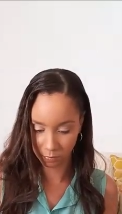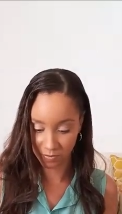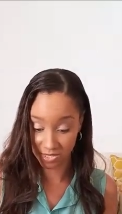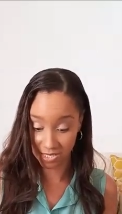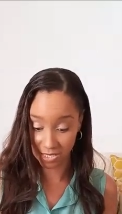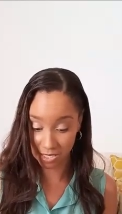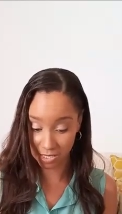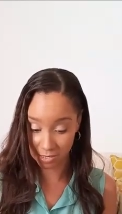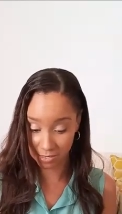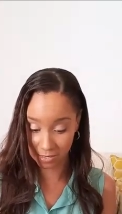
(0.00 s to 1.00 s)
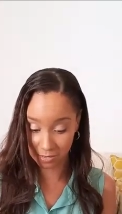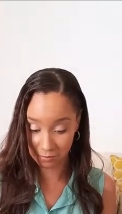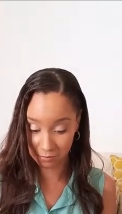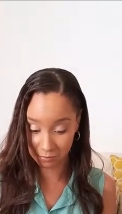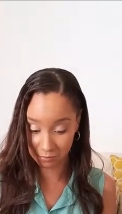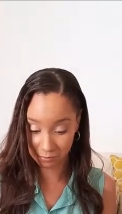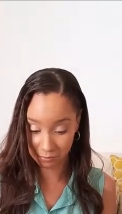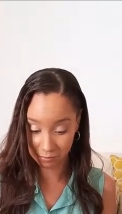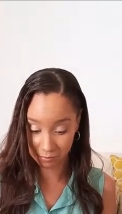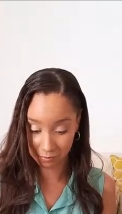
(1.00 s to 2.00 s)
Saint Kitts,
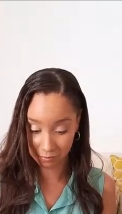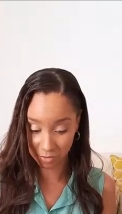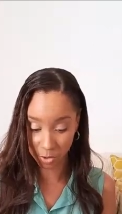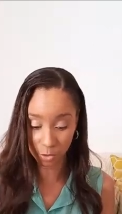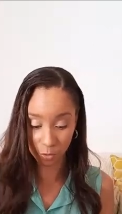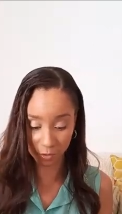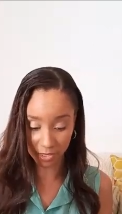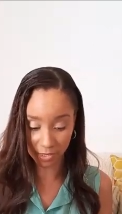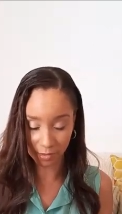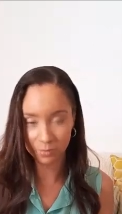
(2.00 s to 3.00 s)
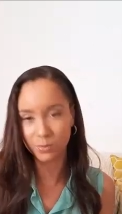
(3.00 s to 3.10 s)
Grenada.